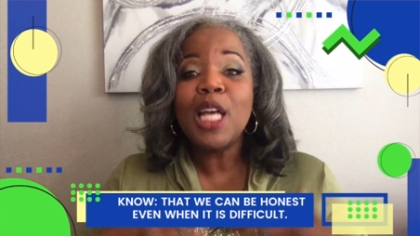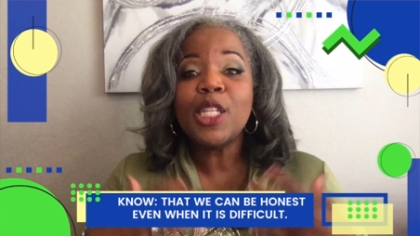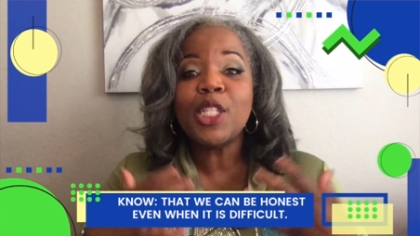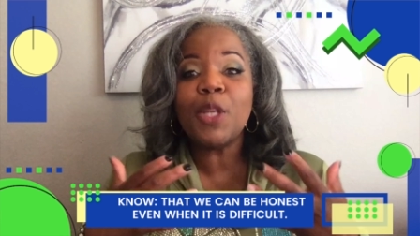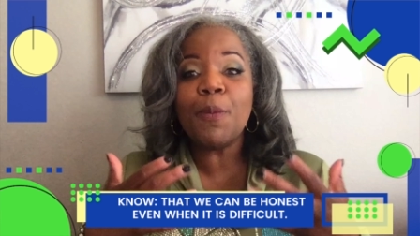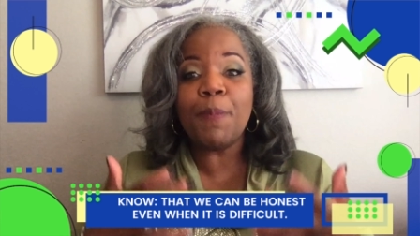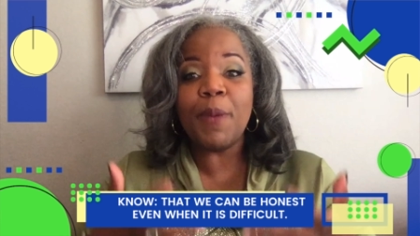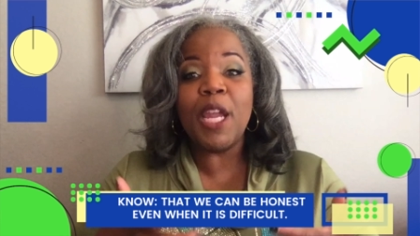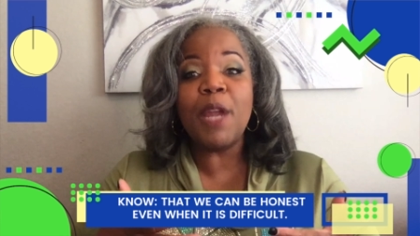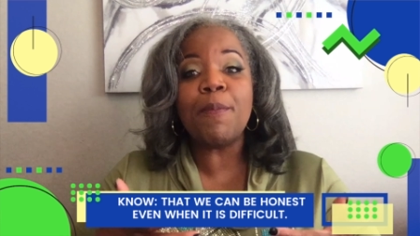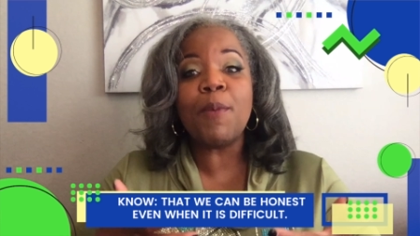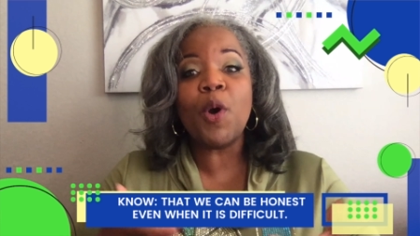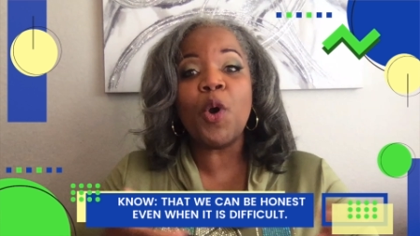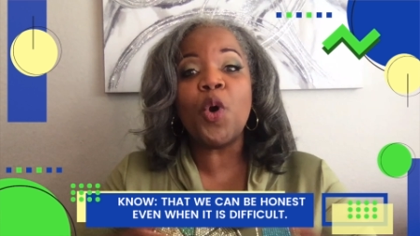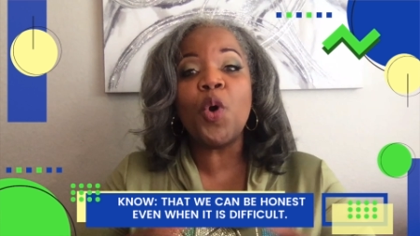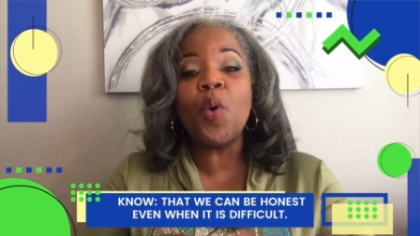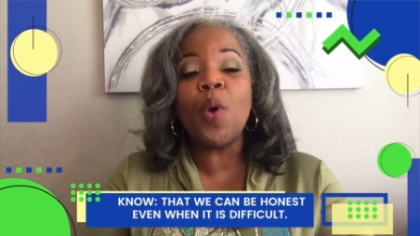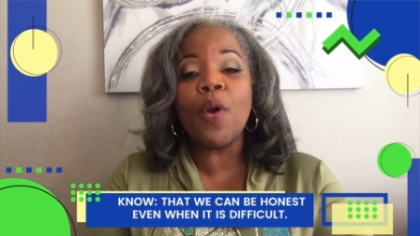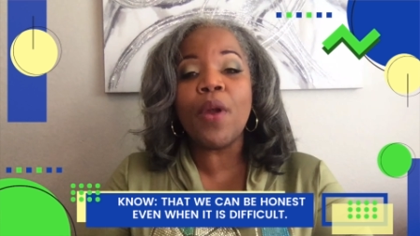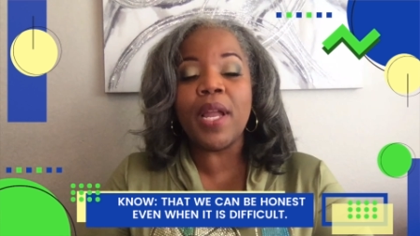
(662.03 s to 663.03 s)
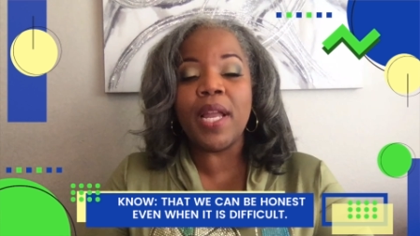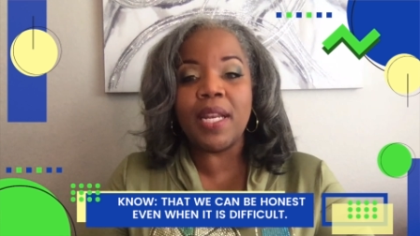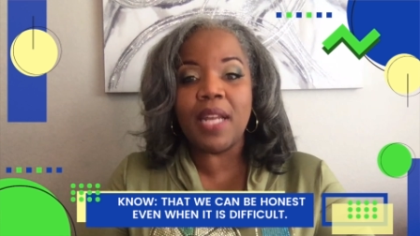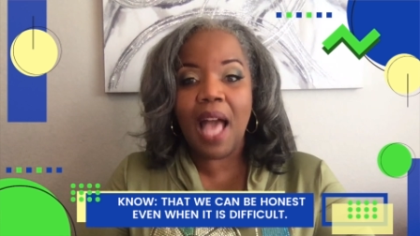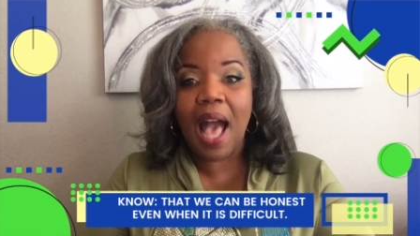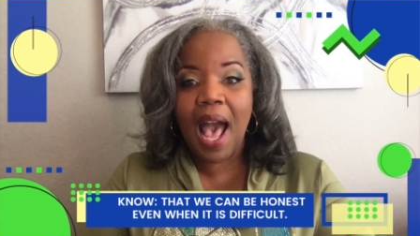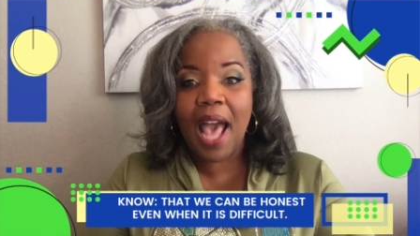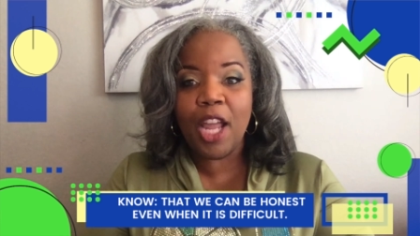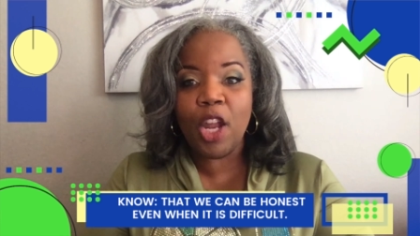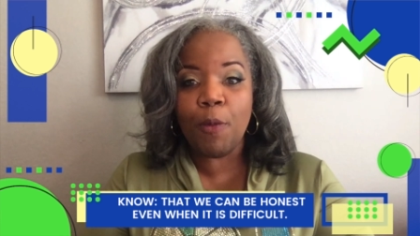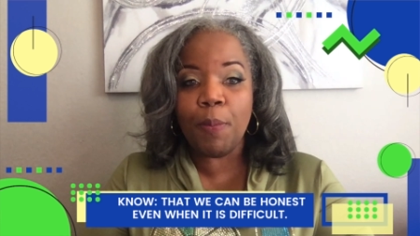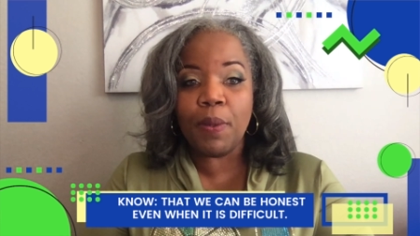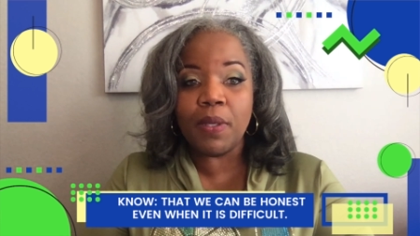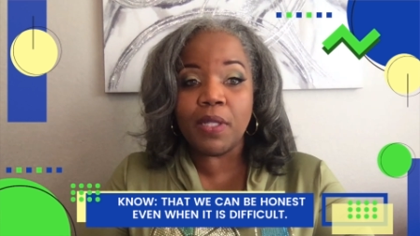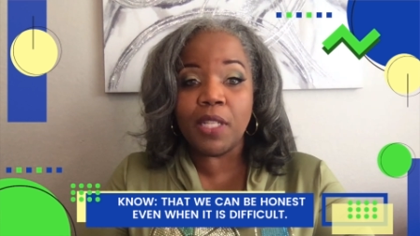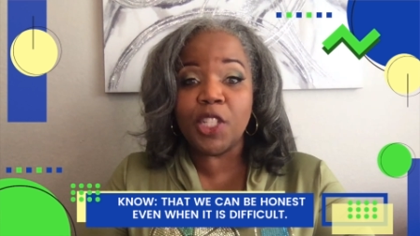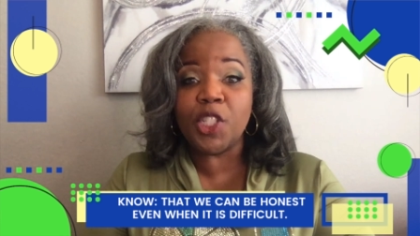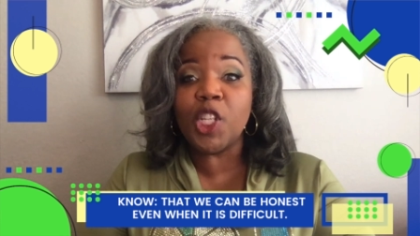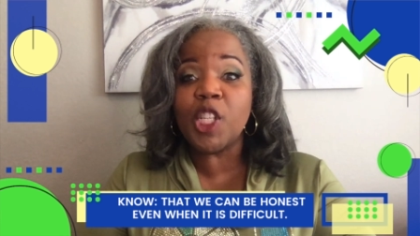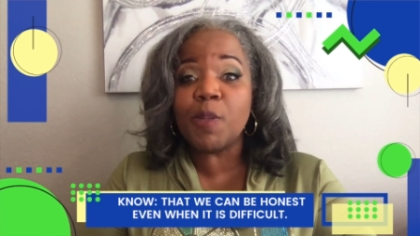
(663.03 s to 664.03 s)
to people who are in higher
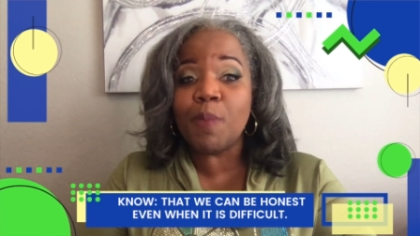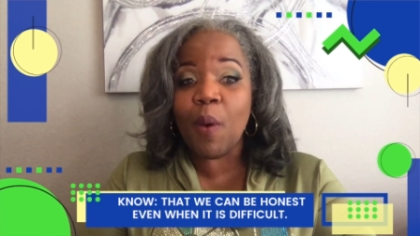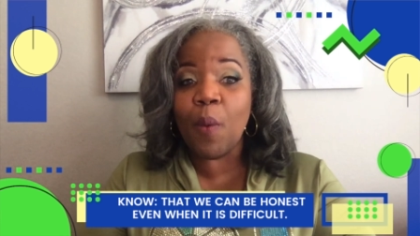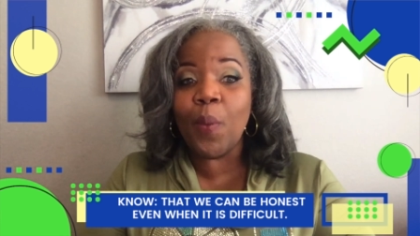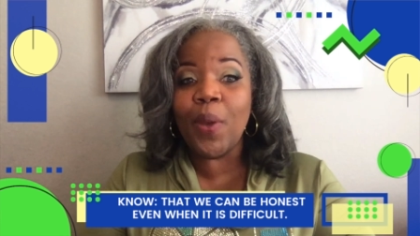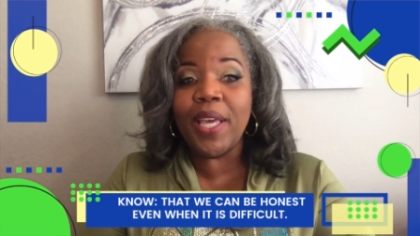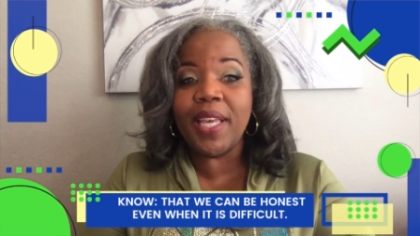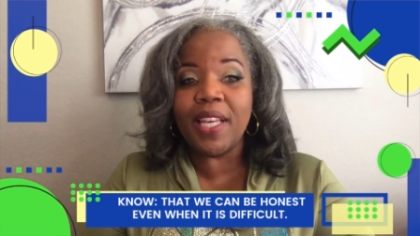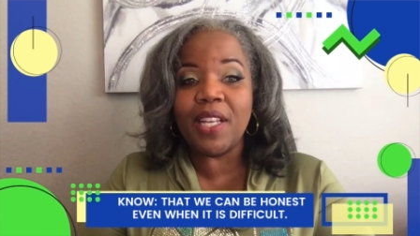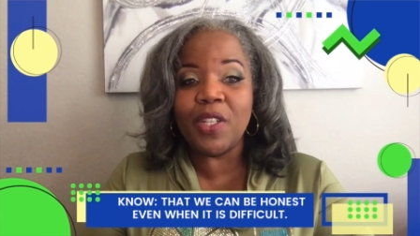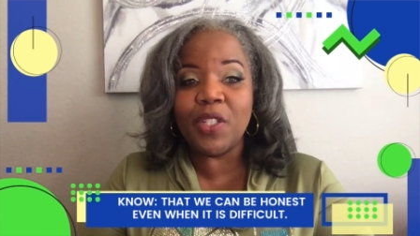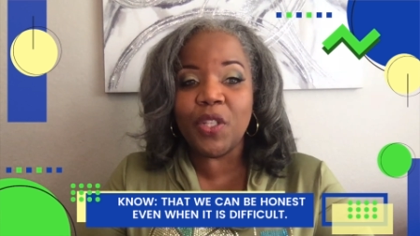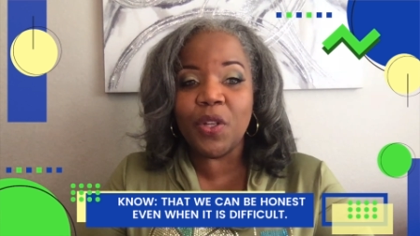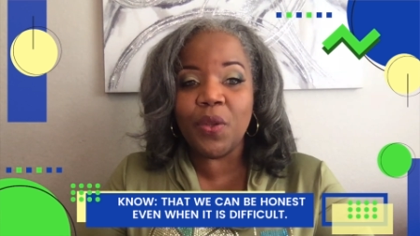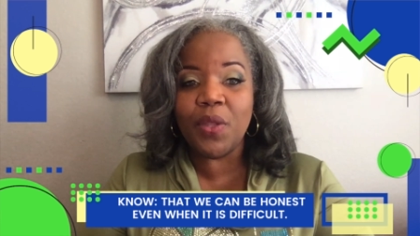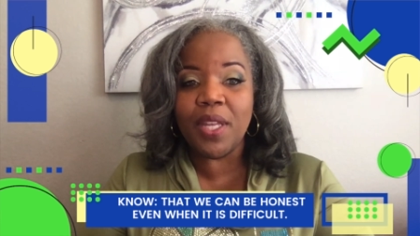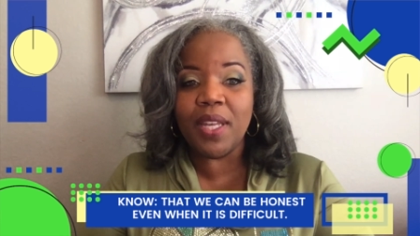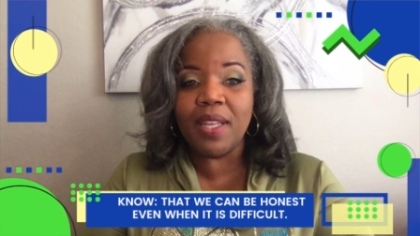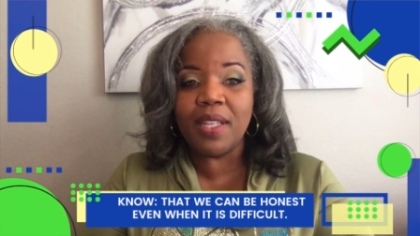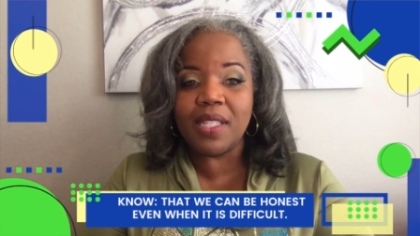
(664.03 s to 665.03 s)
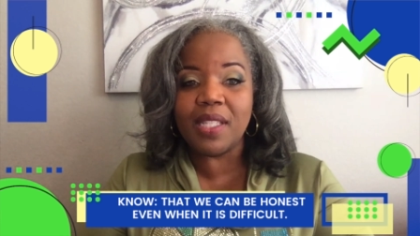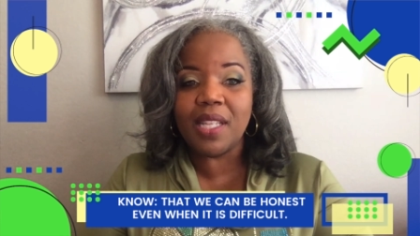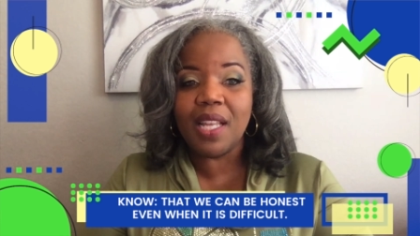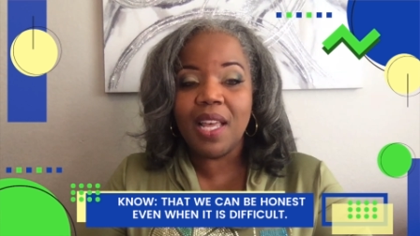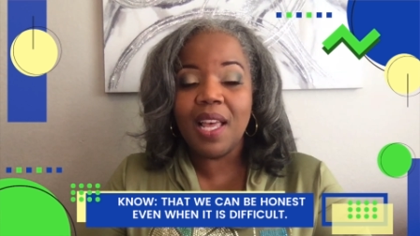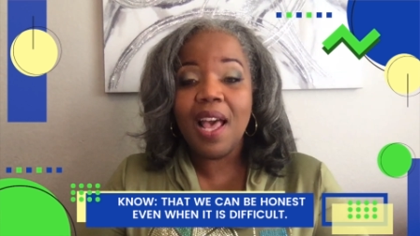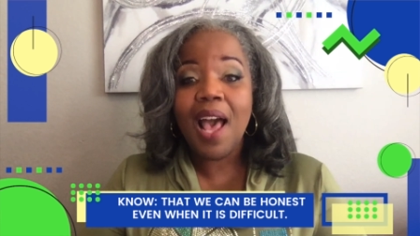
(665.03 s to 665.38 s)
positions, but we can do this.